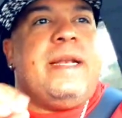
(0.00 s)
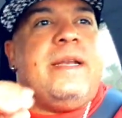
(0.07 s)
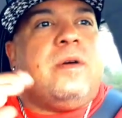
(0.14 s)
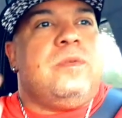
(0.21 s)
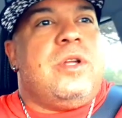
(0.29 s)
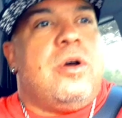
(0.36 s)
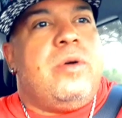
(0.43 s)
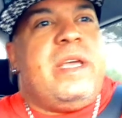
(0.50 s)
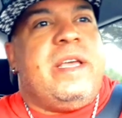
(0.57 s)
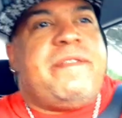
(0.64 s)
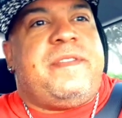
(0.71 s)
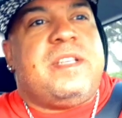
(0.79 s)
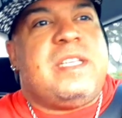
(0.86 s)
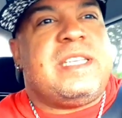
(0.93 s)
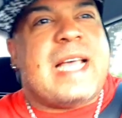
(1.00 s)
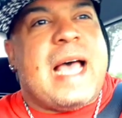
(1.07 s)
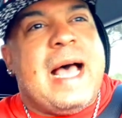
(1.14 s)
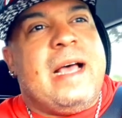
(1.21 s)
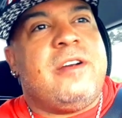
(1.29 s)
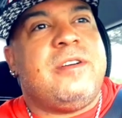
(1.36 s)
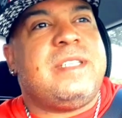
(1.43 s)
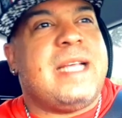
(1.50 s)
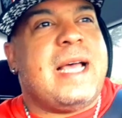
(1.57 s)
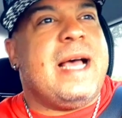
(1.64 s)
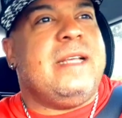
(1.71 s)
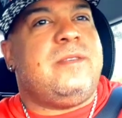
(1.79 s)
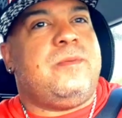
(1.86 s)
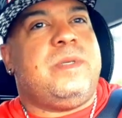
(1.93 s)
I don't know if the size, her
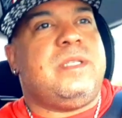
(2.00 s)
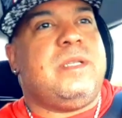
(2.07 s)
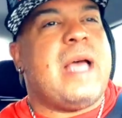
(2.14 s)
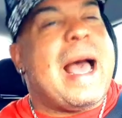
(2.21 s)
size was,